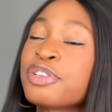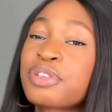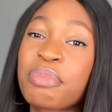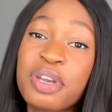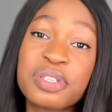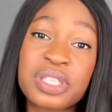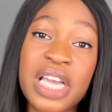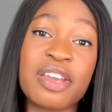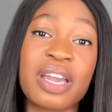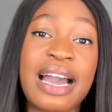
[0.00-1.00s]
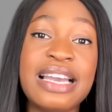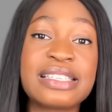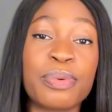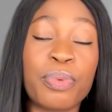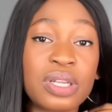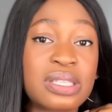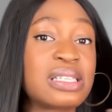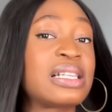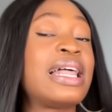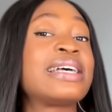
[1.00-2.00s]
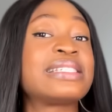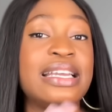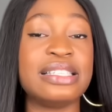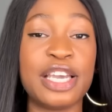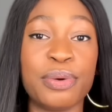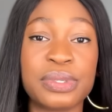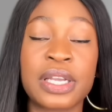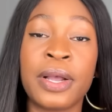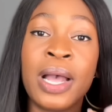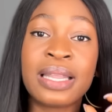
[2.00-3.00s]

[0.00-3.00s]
So I'm going to tell you guys what this class entails.